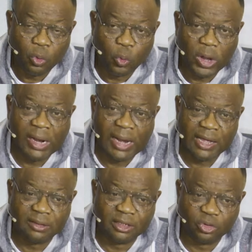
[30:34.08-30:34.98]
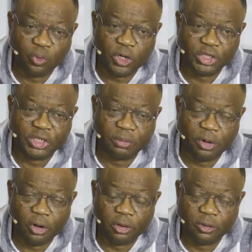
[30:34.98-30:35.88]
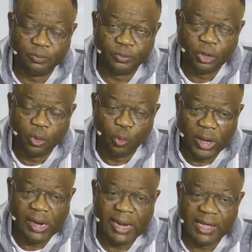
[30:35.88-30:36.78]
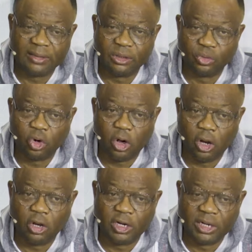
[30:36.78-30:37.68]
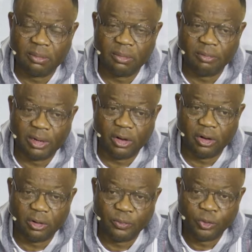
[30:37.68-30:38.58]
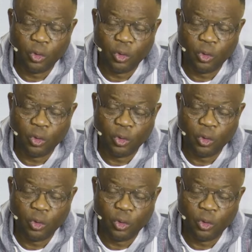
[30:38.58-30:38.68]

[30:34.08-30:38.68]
When last did you worship God? When last did you call on the name of the Lord?